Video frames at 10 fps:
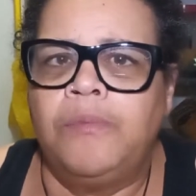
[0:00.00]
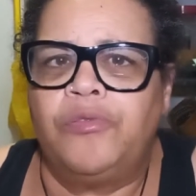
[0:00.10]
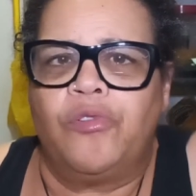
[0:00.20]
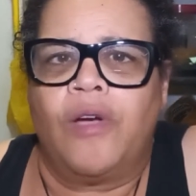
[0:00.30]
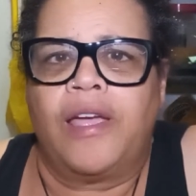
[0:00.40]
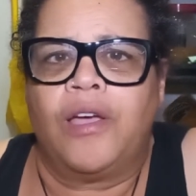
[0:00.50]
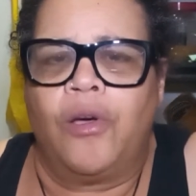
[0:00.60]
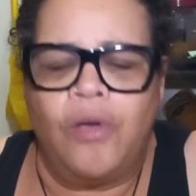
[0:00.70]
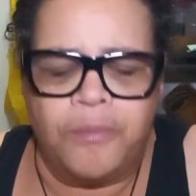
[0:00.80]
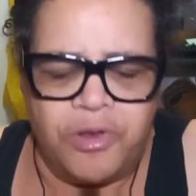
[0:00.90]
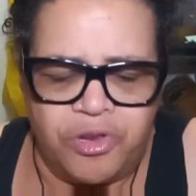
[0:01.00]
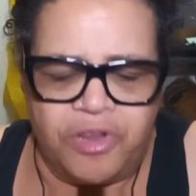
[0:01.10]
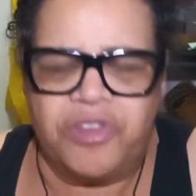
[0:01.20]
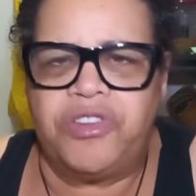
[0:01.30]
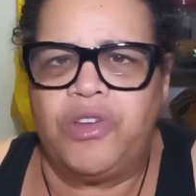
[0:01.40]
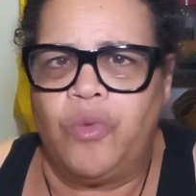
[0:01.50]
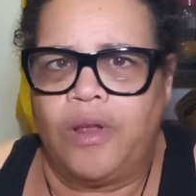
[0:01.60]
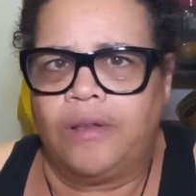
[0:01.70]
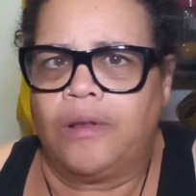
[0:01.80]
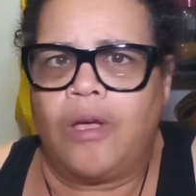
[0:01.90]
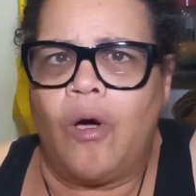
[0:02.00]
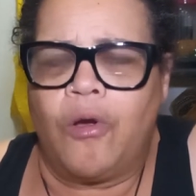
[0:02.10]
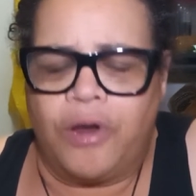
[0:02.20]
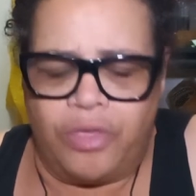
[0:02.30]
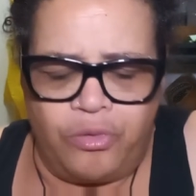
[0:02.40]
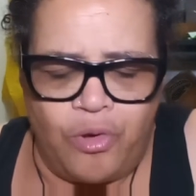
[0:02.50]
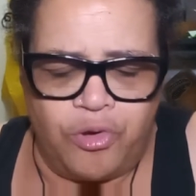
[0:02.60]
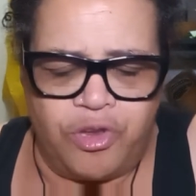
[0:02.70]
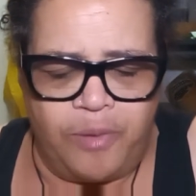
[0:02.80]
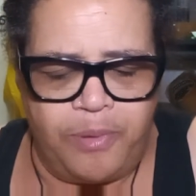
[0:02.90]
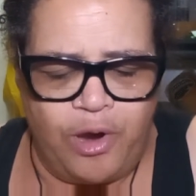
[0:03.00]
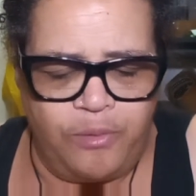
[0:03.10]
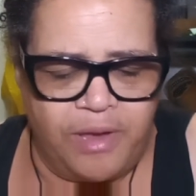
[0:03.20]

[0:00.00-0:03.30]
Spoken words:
Before I go, I'm just going to see what card it throws up here,